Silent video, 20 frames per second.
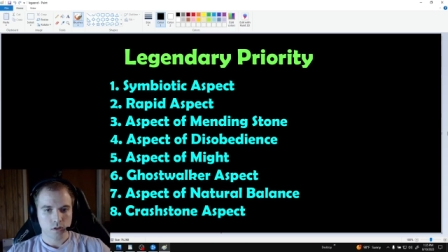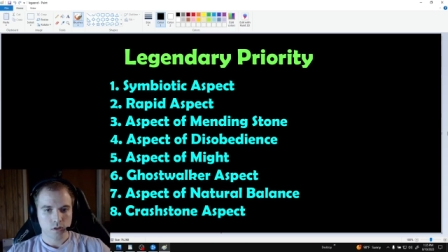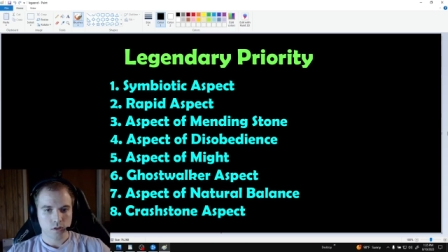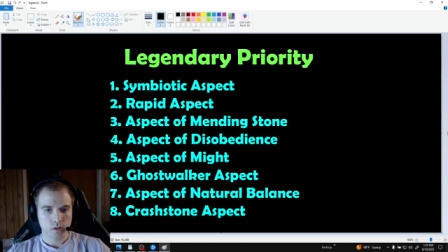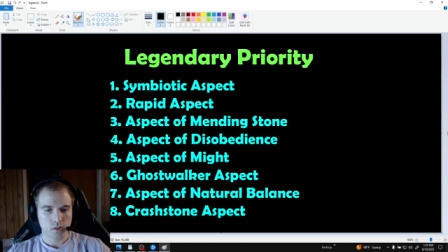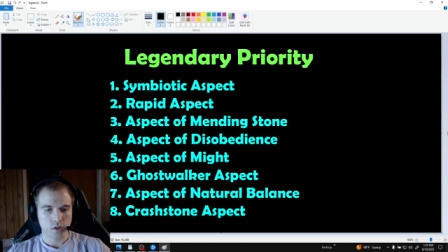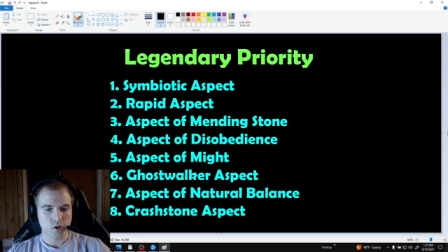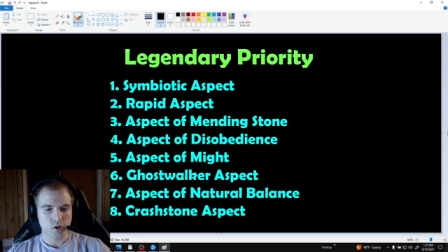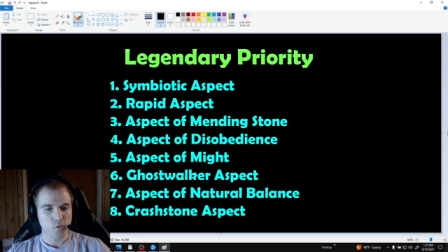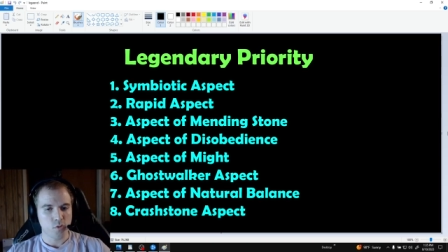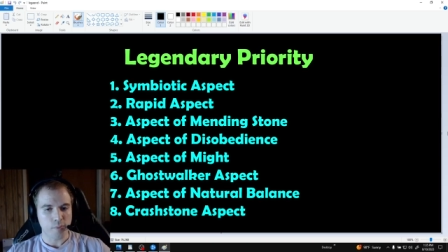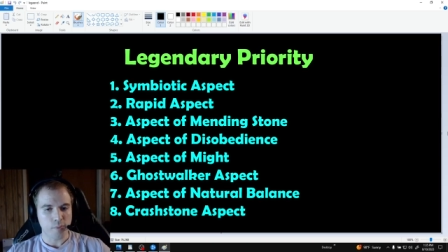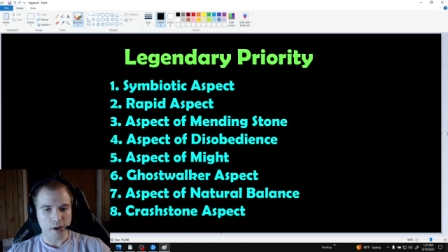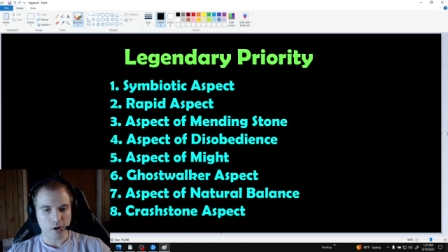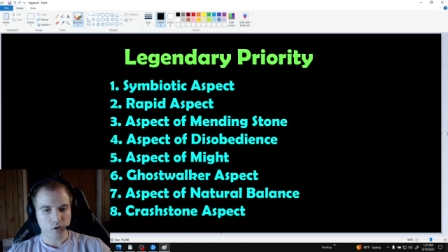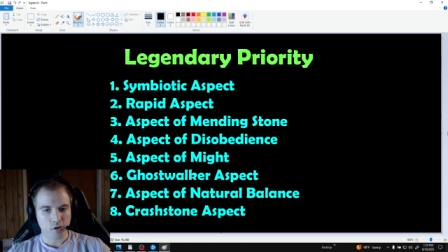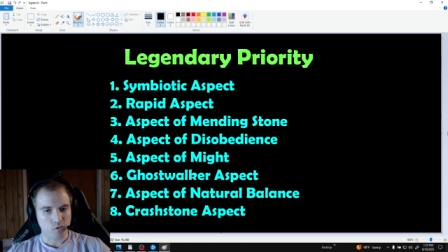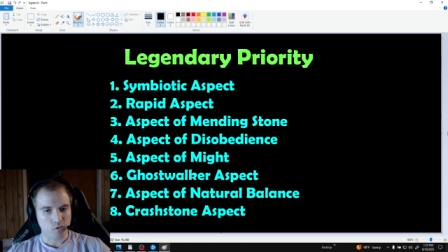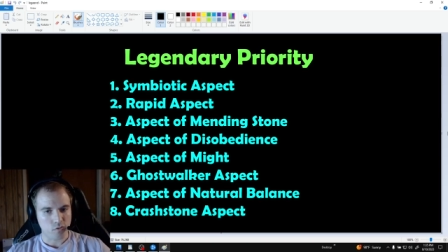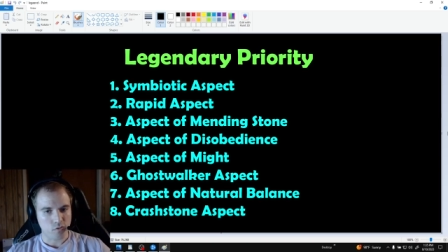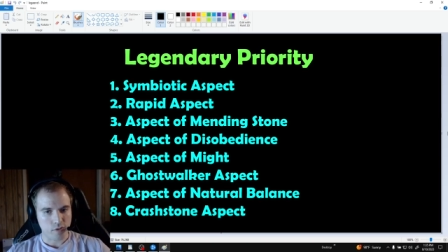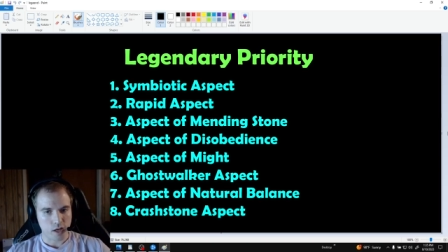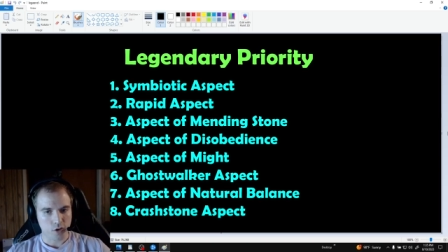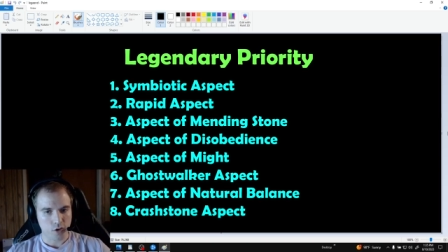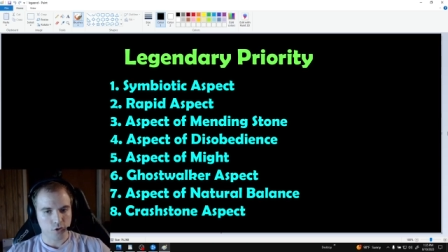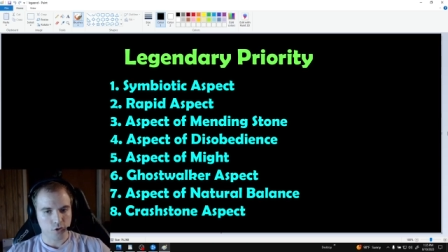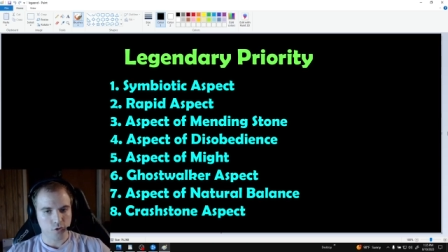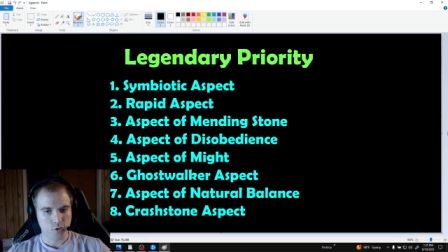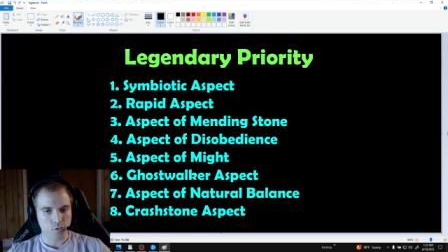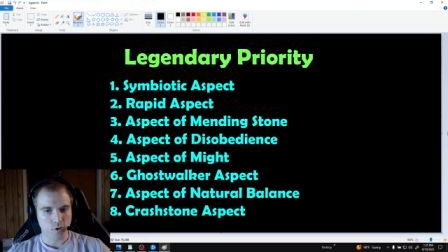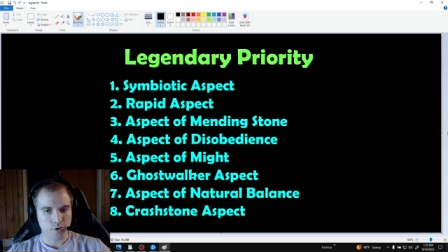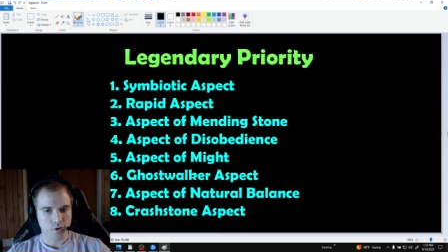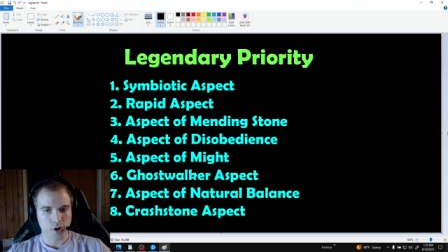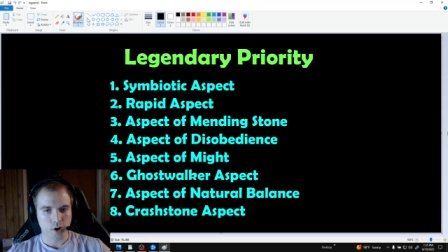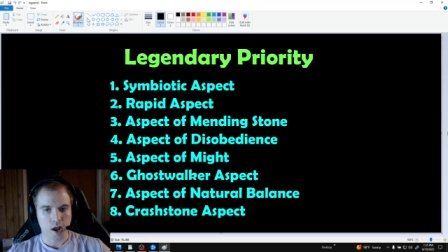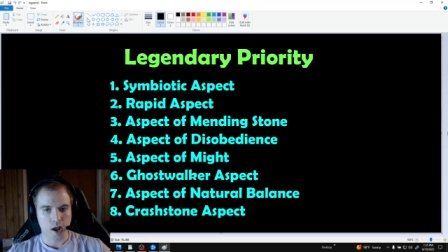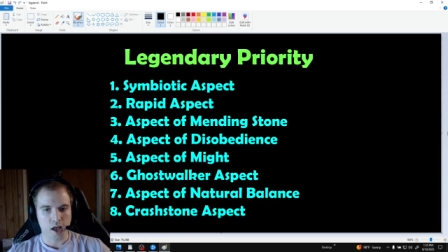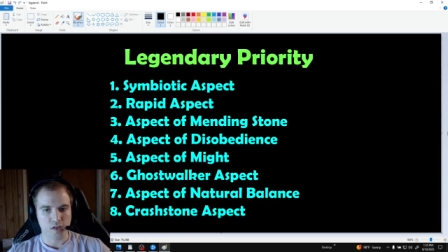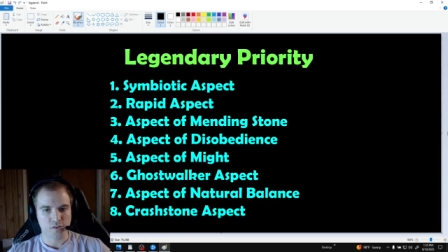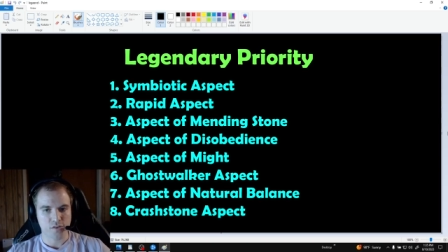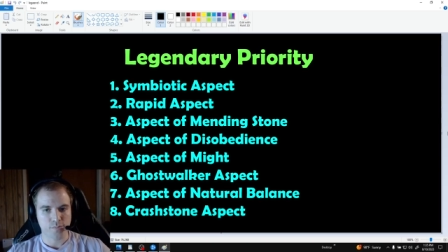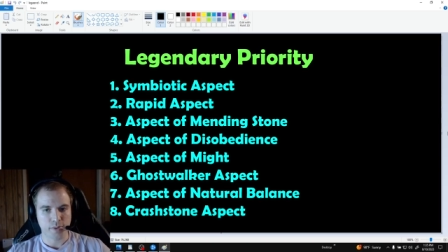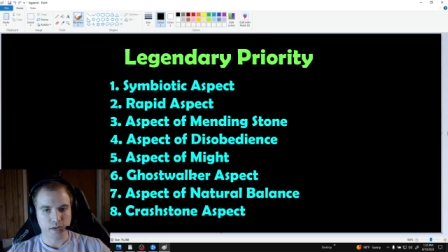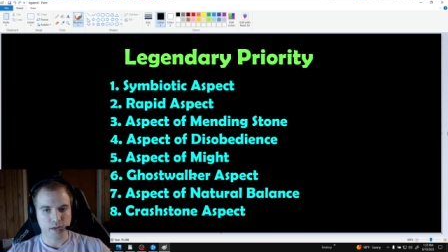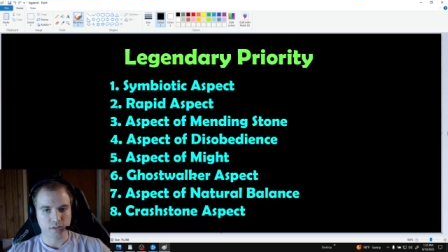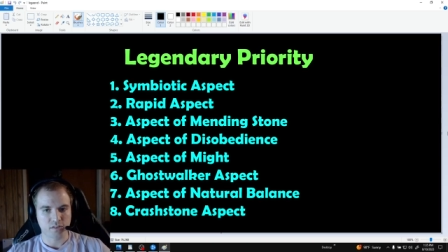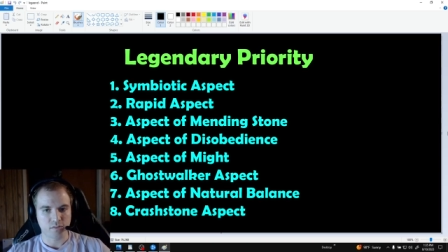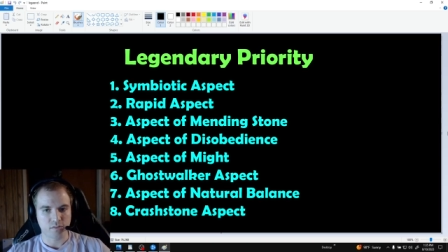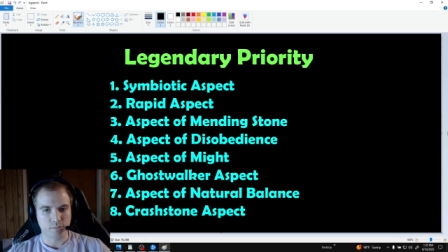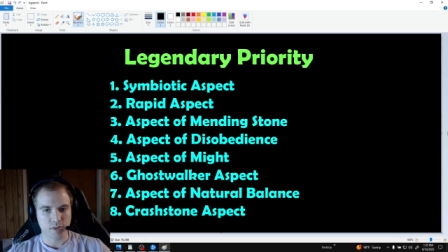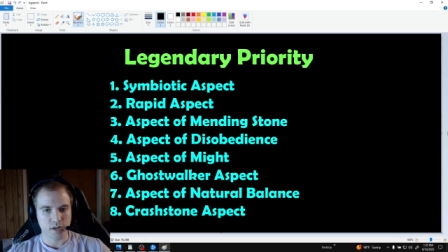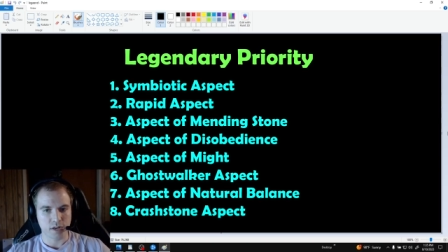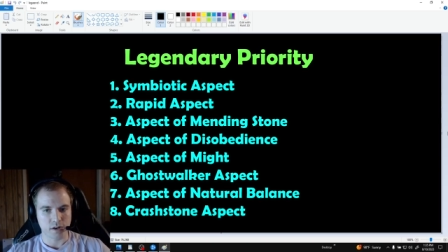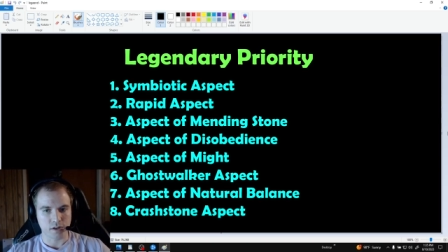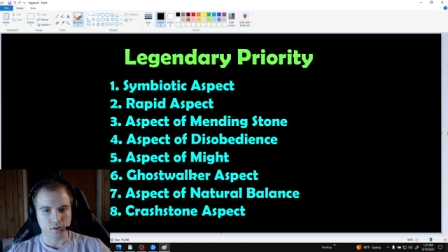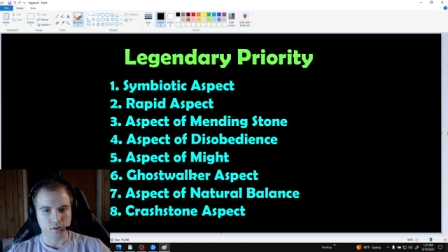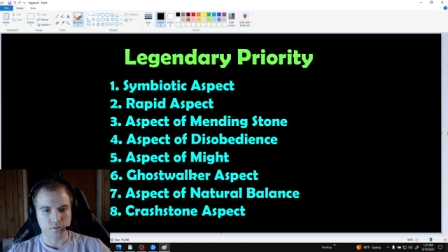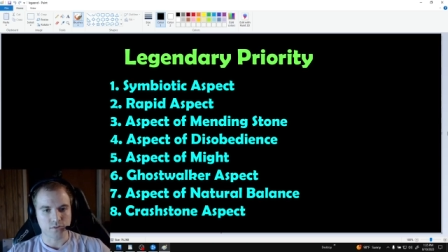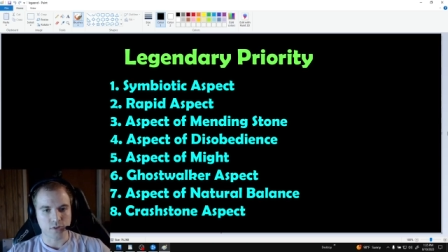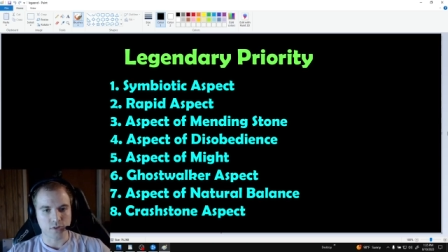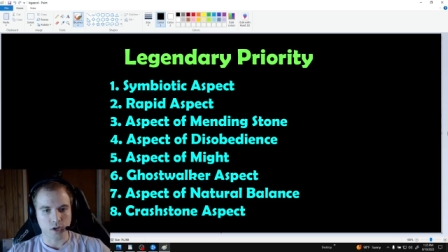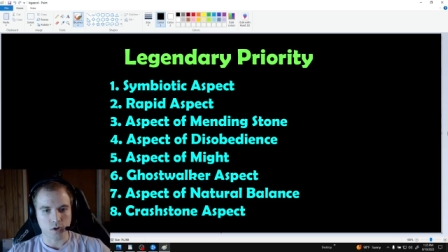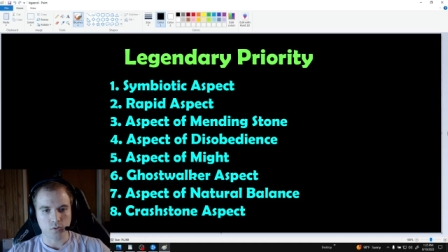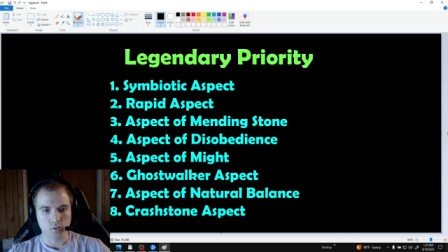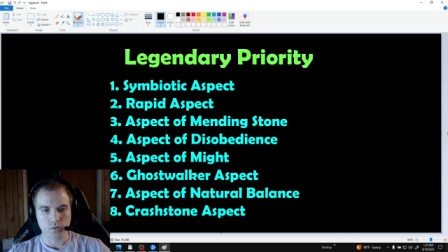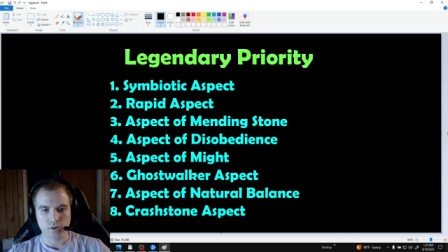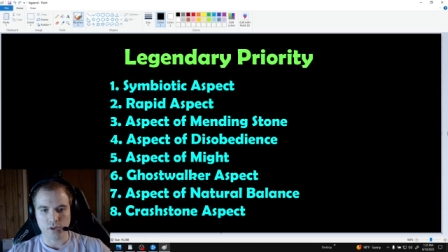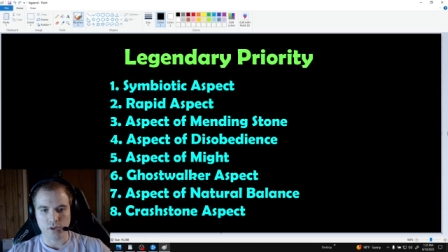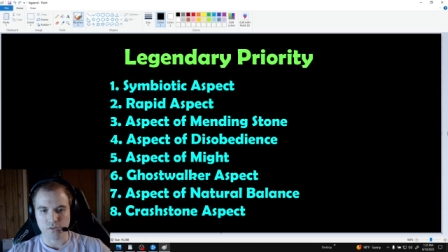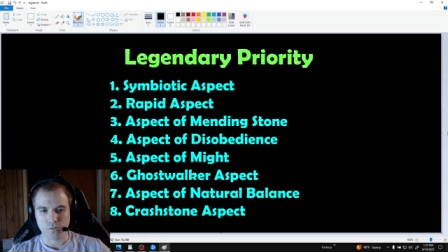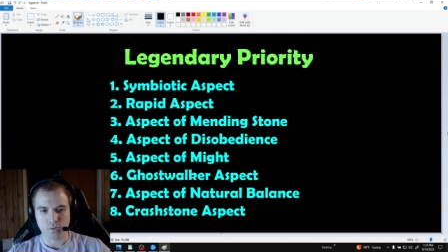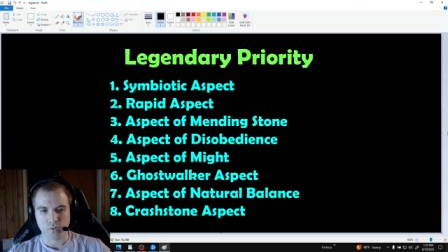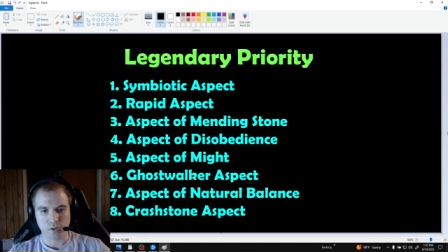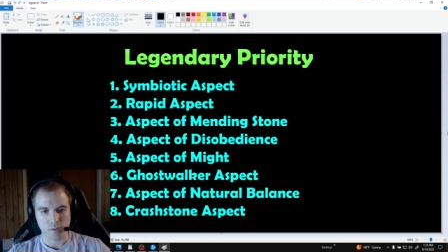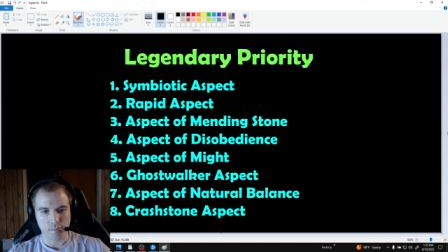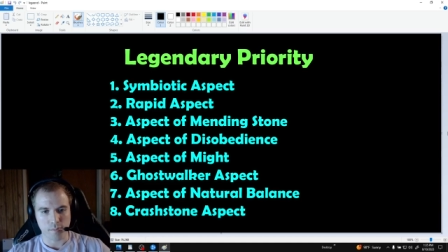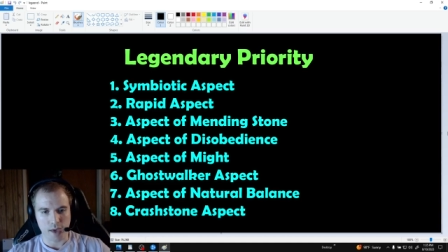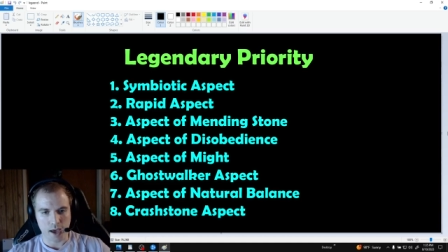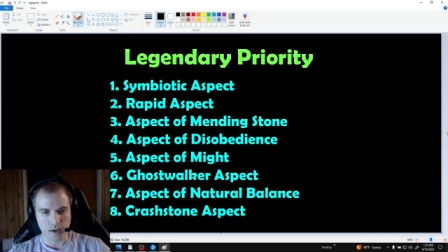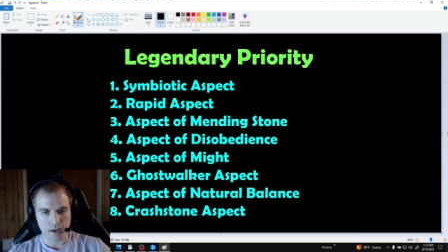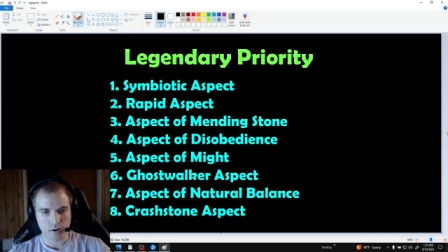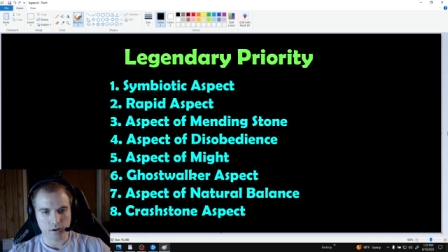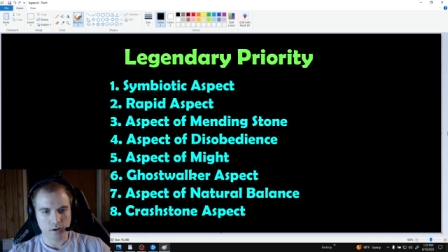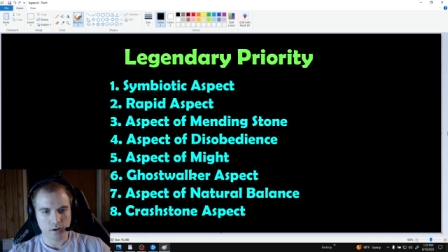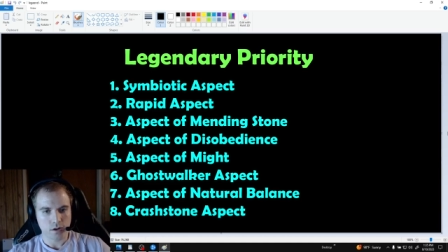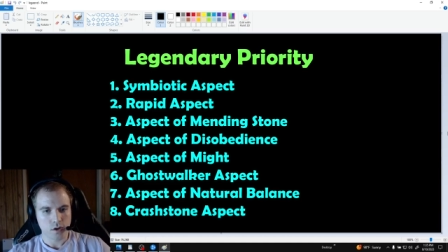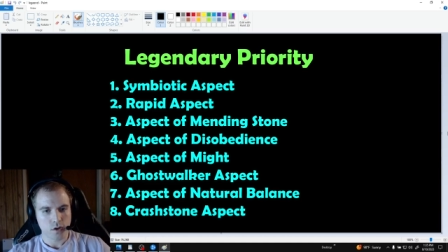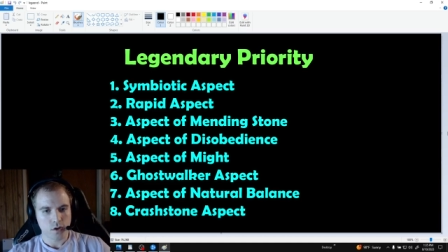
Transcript: the numerical value on your aspect of mending stone doesn't really matter,